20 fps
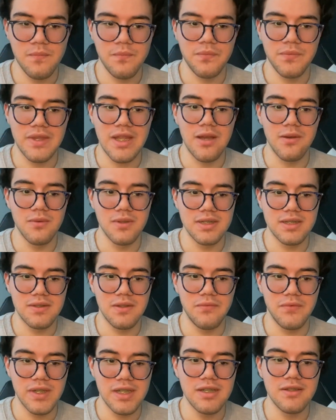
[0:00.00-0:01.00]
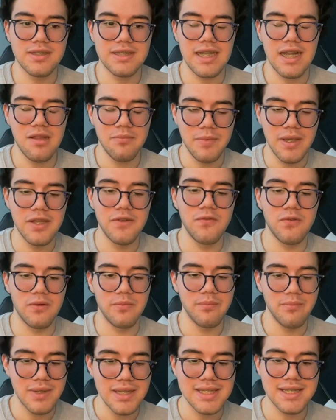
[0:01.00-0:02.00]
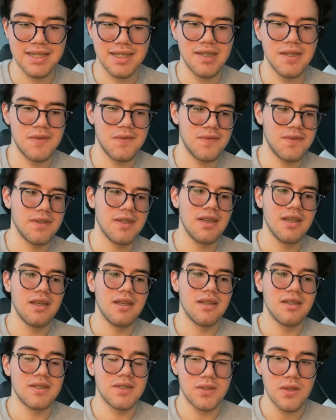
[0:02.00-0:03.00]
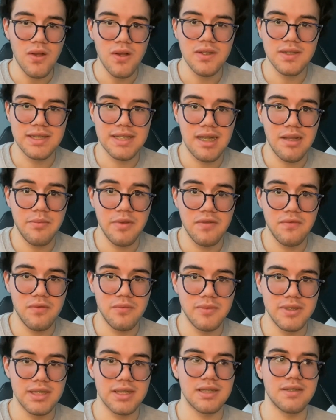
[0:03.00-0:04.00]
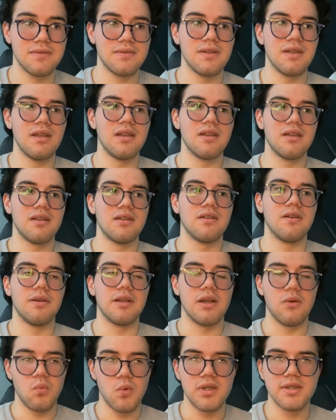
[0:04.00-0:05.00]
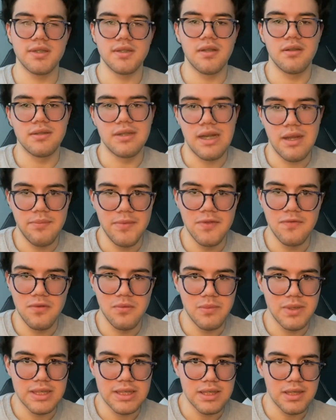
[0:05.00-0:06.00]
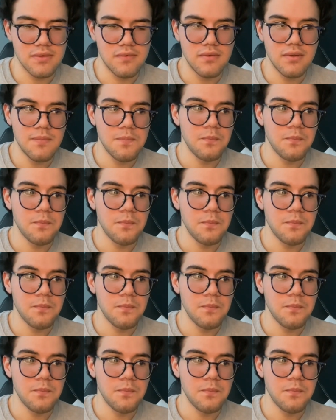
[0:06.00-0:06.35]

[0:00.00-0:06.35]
That was videos that I made for Mizkif. Songs that I made for Mizkif. Oh, wait, one song that I made for Mizkif.